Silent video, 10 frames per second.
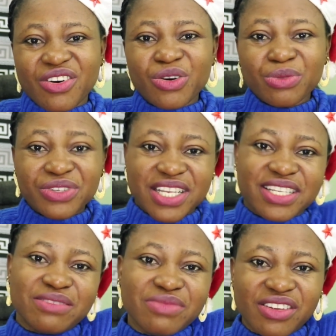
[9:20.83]
almost
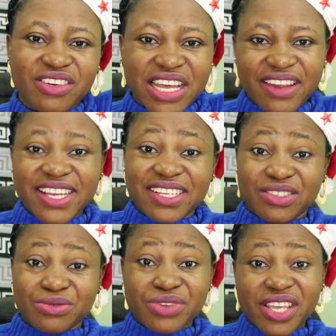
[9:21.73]
30 million naira in
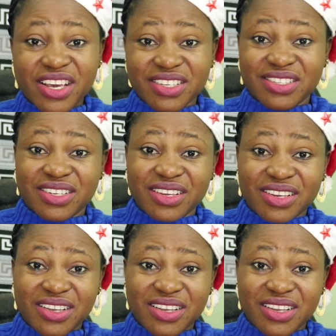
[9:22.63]
2 years?